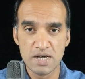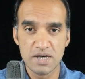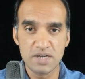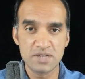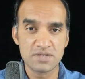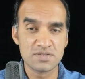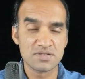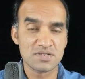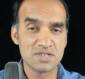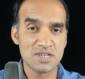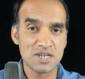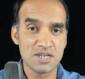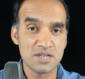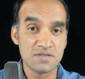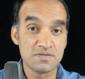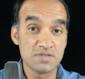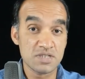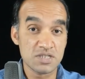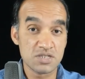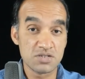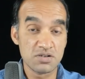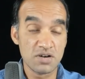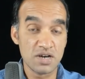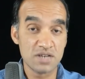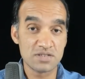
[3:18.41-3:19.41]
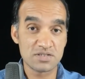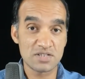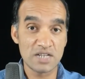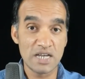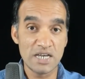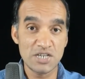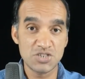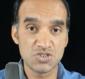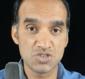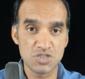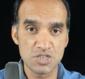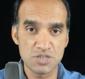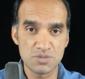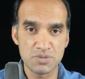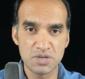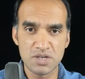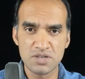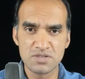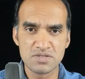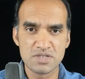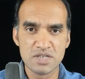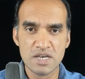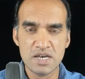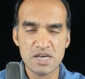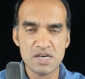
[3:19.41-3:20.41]
instead of the translations,
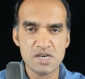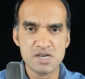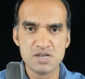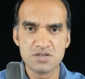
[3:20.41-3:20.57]
because